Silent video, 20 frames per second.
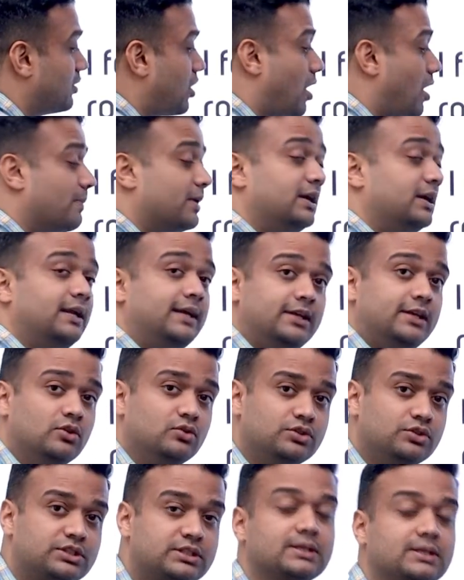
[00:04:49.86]
commonly
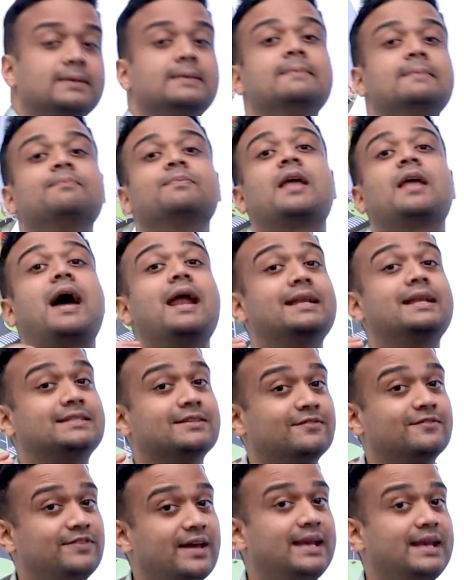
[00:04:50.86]
used and it's
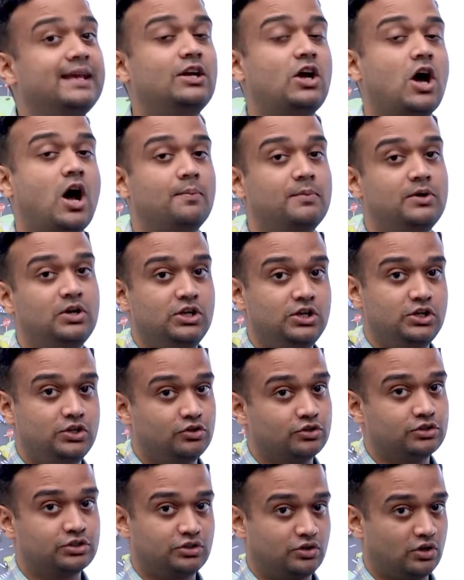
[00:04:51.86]
a very commonly
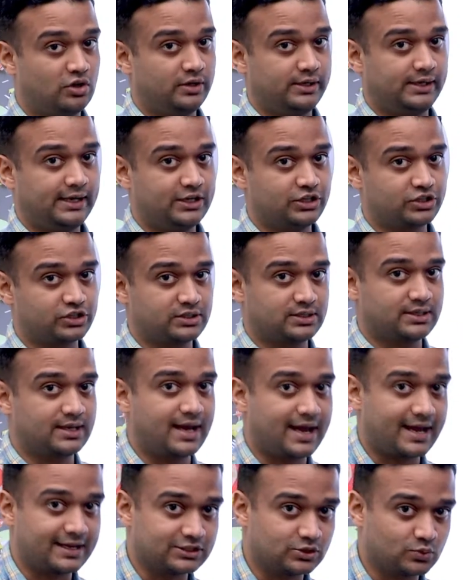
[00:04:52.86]
used
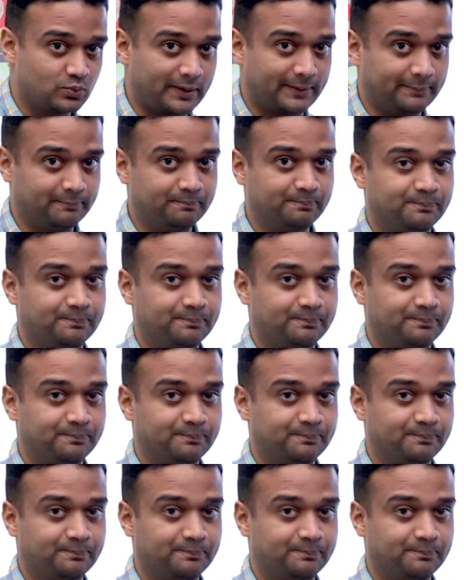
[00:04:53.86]
collocation as well.